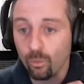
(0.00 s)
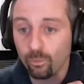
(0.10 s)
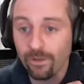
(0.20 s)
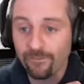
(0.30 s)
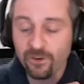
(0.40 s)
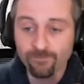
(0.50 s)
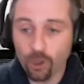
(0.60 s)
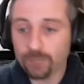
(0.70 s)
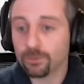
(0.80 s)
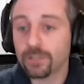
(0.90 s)
if you have
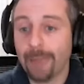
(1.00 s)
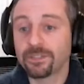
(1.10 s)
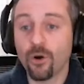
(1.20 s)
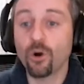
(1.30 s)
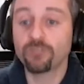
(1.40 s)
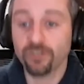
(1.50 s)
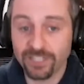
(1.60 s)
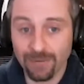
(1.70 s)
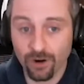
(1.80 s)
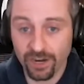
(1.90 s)
multiple types of ochre in the
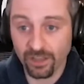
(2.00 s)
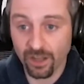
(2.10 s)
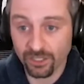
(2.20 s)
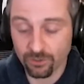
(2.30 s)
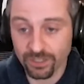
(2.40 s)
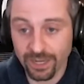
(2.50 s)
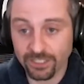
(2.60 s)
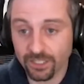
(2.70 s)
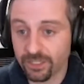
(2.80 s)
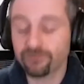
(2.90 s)
same archaeological site.
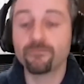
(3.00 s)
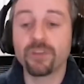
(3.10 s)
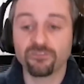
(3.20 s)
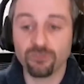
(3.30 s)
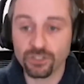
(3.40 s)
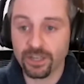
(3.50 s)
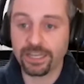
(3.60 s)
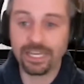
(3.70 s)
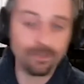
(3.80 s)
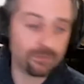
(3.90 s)
So different minerals
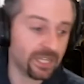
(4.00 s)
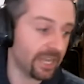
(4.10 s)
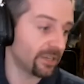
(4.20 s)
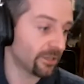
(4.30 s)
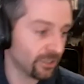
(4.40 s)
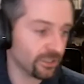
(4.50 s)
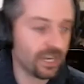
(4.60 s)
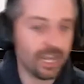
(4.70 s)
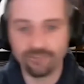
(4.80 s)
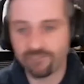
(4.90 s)
like hematite,
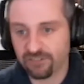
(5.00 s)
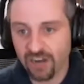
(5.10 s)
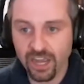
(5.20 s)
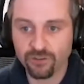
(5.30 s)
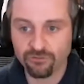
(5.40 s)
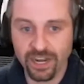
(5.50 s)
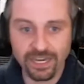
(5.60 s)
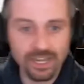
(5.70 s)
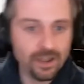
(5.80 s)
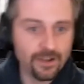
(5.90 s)
ferrite, ferrohydrite,
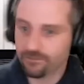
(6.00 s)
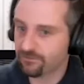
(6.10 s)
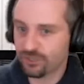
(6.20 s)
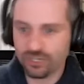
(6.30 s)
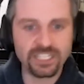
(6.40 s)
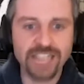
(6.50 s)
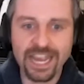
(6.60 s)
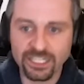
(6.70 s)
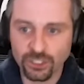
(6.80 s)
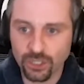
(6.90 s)
ferruginous
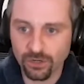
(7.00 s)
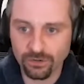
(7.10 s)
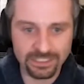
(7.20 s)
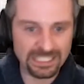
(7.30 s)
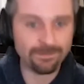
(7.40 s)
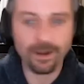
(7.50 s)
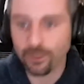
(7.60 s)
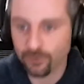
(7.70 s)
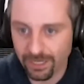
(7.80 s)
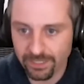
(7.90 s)
sandstones,
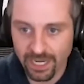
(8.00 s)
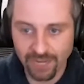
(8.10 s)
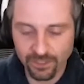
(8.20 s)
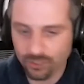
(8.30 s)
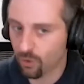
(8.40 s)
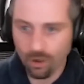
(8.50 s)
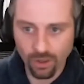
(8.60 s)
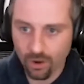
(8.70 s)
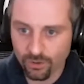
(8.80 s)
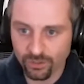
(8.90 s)
specular hematite. These are
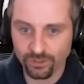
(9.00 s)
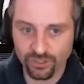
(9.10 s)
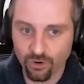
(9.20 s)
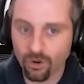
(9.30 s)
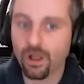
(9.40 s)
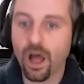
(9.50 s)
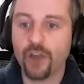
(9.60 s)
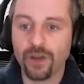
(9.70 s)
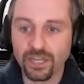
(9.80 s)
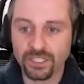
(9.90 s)
all ochres. They're all
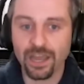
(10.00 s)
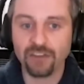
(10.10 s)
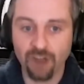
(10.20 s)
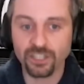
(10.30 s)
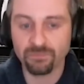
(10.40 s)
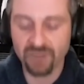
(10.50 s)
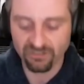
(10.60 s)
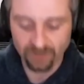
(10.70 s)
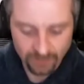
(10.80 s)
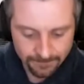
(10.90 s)
iron oxide rocks and
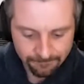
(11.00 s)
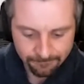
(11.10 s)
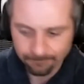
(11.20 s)
minerals.